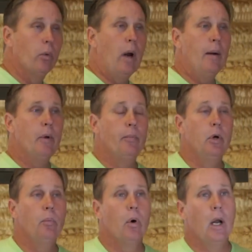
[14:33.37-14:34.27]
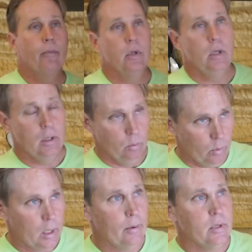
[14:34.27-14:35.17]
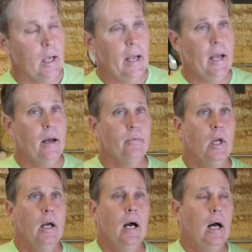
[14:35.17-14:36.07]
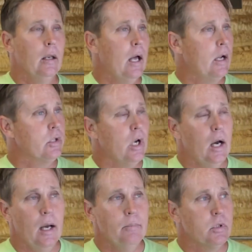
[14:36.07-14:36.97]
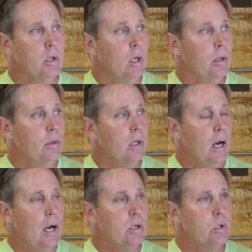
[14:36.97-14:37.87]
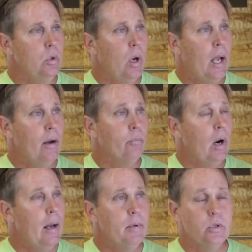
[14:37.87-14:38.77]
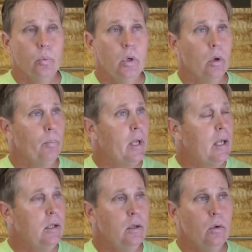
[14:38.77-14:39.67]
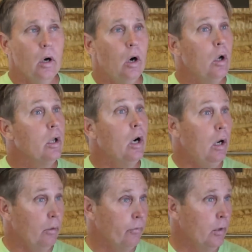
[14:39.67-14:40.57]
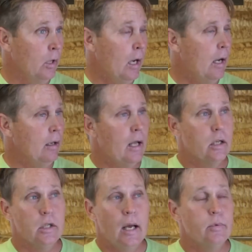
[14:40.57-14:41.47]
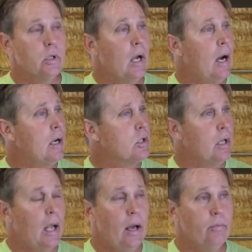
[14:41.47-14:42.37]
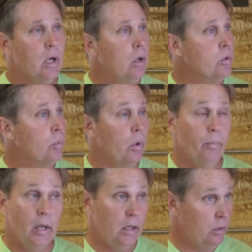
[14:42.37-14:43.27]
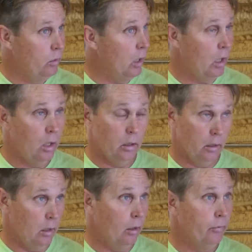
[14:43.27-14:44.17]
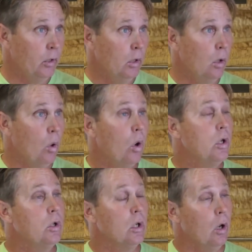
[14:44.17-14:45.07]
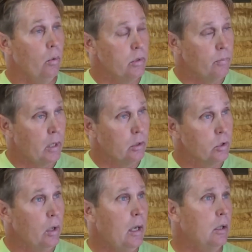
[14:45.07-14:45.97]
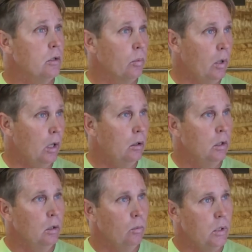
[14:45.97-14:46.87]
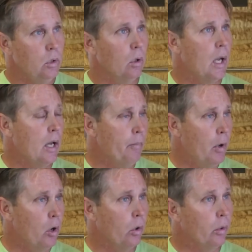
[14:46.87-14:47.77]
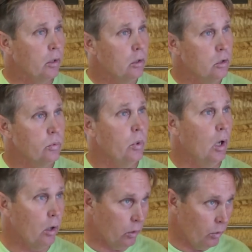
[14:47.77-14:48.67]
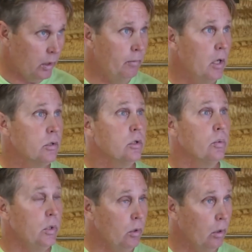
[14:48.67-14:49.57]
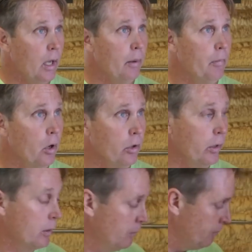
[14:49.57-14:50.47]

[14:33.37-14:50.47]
your rabbit poop, whatever you have. A lot of times the guys who have rabbits will pay you to haul it off. A lot of times the guys that have goats will pay you to haul it off. Or you can always make a trade as well. We do a lot of bartering because we are a green business. We do a lot of bartering.